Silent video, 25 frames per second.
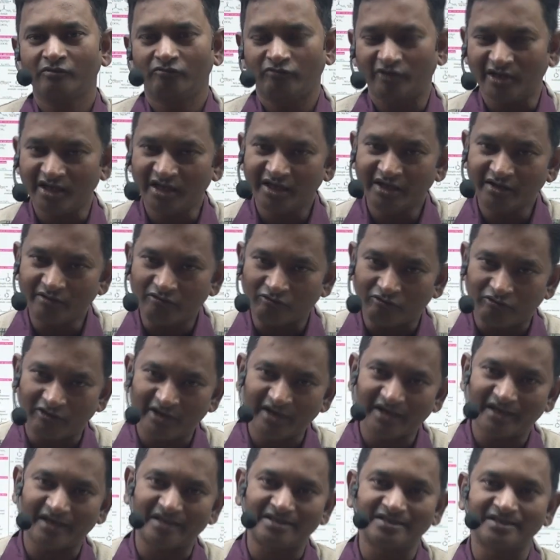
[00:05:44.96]
Only
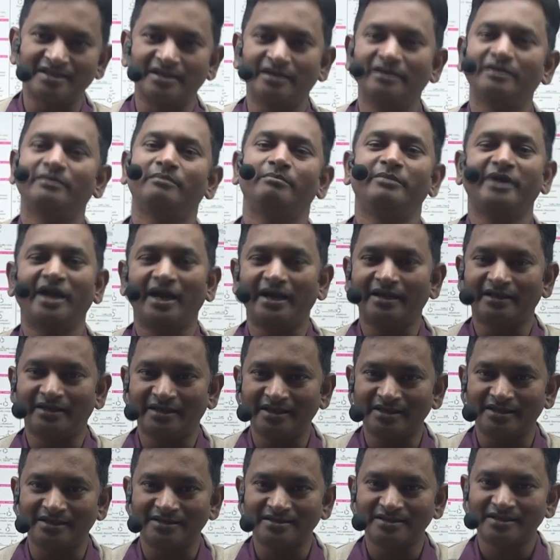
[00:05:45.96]
one reason behind
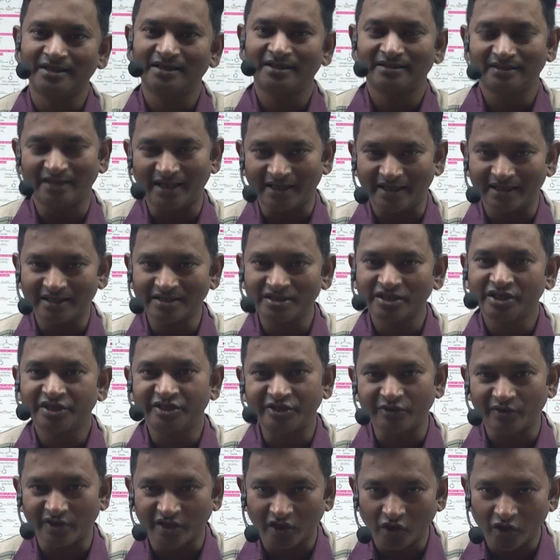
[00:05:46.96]
this, that is,
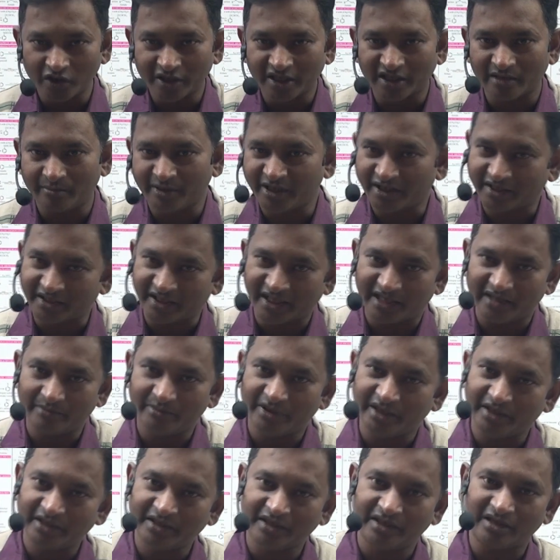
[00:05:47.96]
you are not giving time
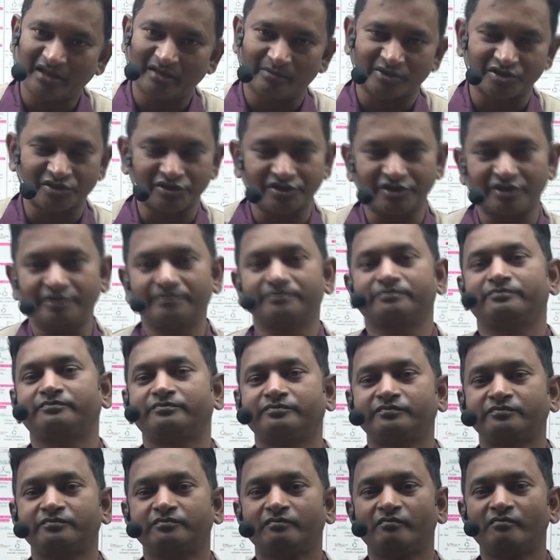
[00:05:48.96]
in chemistry.
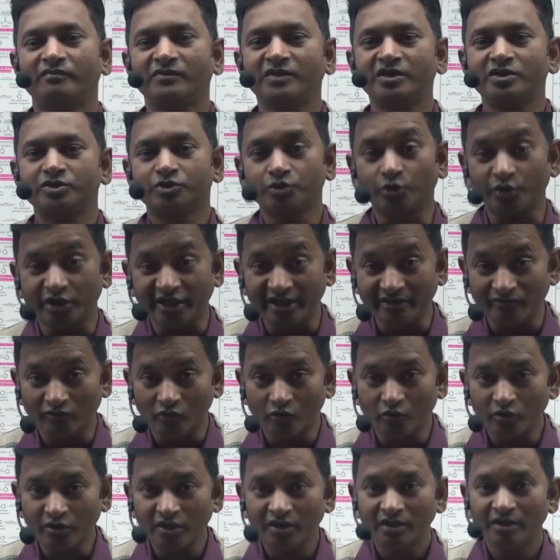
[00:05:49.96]
So
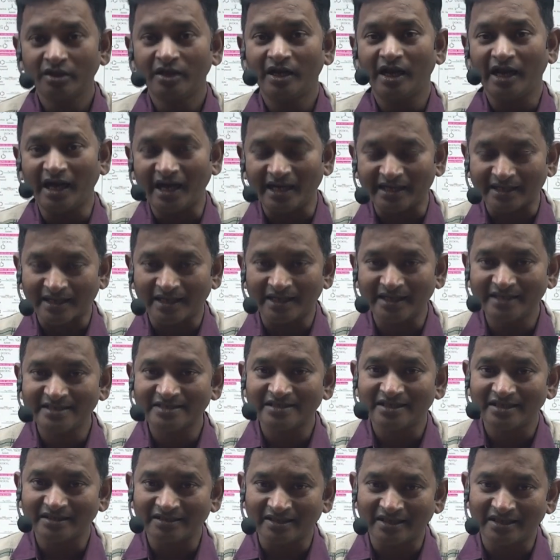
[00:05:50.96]
devote at
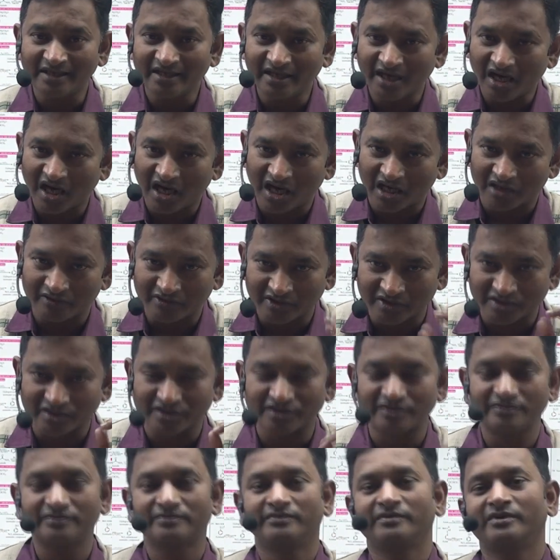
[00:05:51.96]
least 3
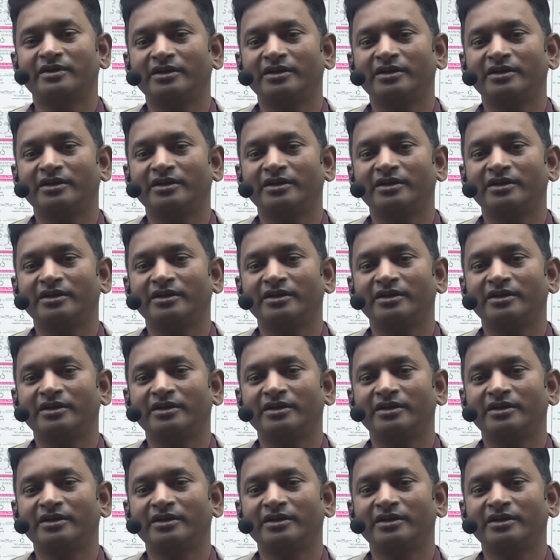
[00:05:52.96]
hours.